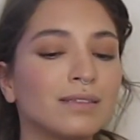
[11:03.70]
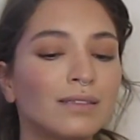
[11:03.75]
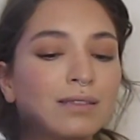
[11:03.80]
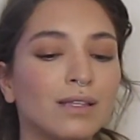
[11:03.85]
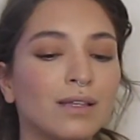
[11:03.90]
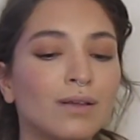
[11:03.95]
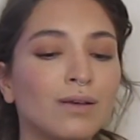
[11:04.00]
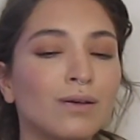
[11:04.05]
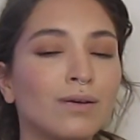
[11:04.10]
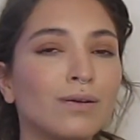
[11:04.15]

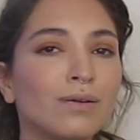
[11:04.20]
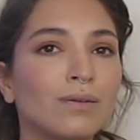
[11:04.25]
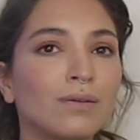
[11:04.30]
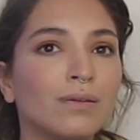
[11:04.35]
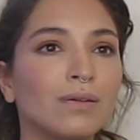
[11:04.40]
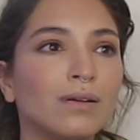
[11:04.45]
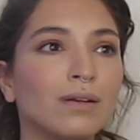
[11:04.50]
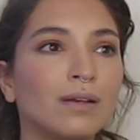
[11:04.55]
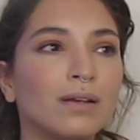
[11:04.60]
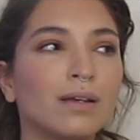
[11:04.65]
So
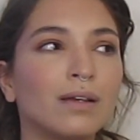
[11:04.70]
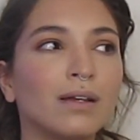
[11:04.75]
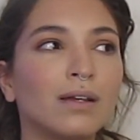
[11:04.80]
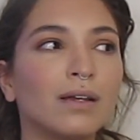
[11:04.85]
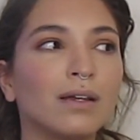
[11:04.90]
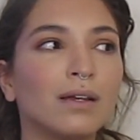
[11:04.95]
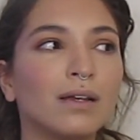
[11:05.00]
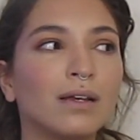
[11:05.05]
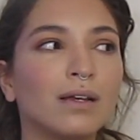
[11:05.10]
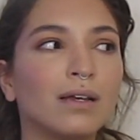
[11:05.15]

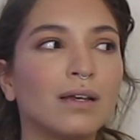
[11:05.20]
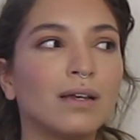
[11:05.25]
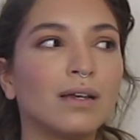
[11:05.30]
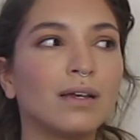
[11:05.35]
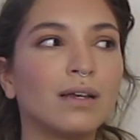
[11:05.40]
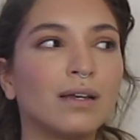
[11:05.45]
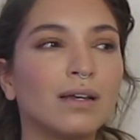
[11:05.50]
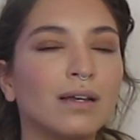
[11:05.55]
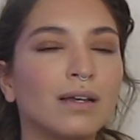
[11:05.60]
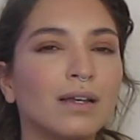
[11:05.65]

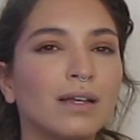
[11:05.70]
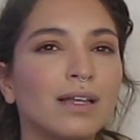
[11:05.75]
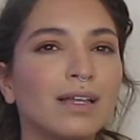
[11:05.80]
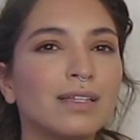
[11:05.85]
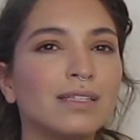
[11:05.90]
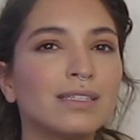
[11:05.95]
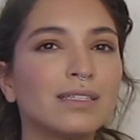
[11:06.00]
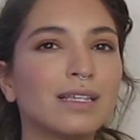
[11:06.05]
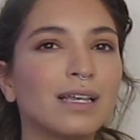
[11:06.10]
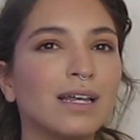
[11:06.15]

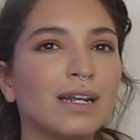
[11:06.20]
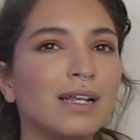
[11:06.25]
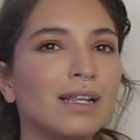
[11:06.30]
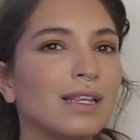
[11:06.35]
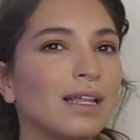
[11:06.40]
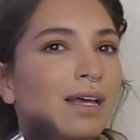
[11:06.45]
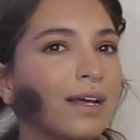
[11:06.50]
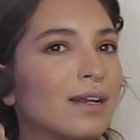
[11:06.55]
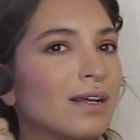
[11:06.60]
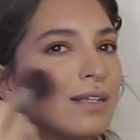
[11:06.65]
it's kind of
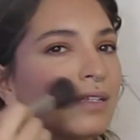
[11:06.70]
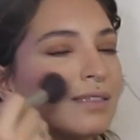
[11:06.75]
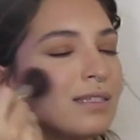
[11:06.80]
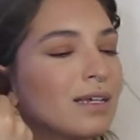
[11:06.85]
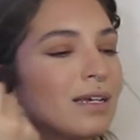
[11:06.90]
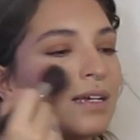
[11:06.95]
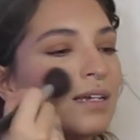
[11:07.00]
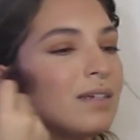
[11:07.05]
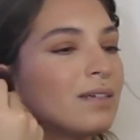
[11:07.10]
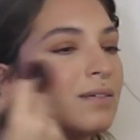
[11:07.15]
loud
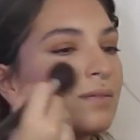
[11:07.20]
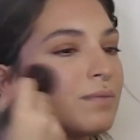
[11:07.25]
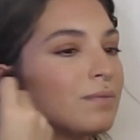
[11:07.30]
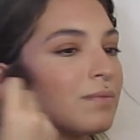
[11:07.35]
outside.